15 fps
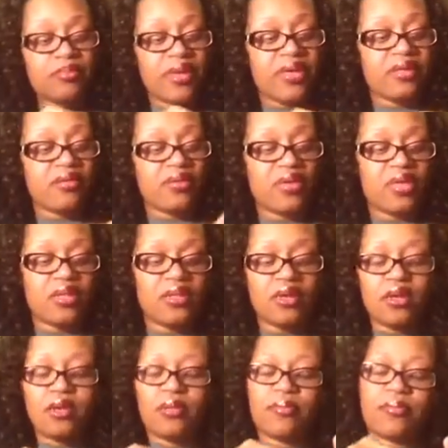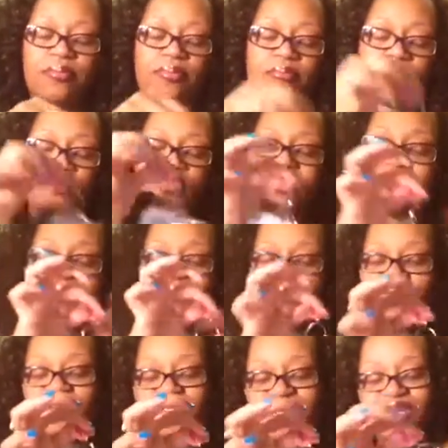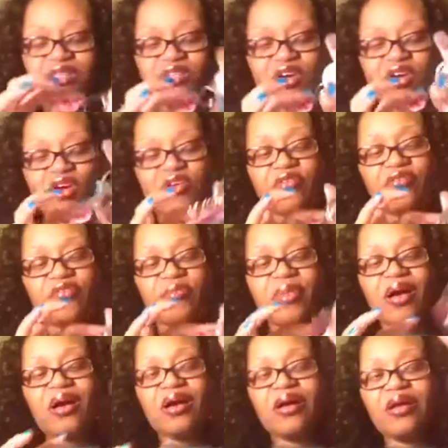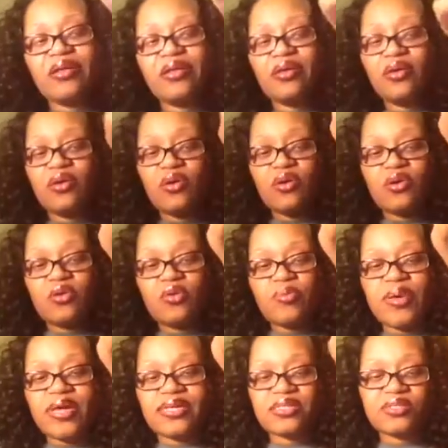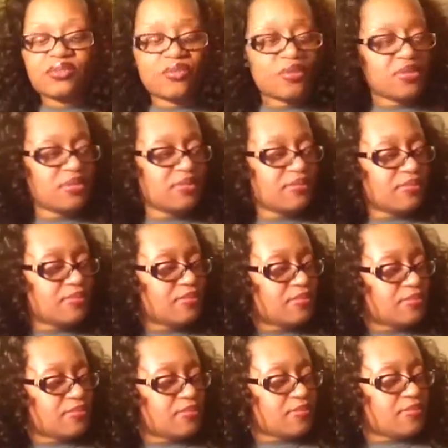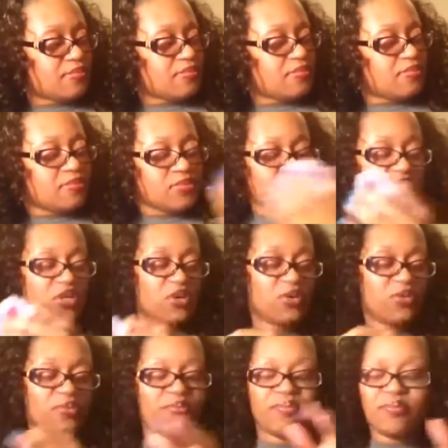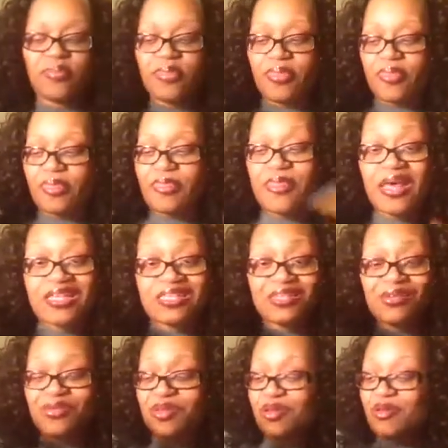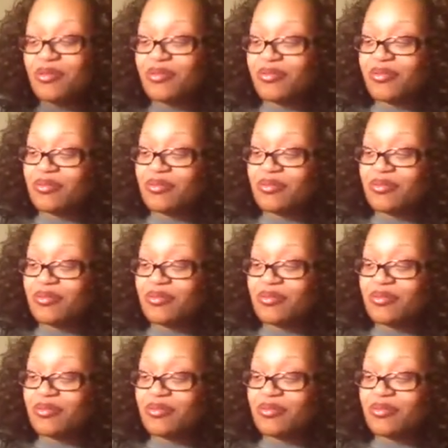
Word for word: Hello Kitty. My breast cancer heart from my aunt who passed on. So that's on there.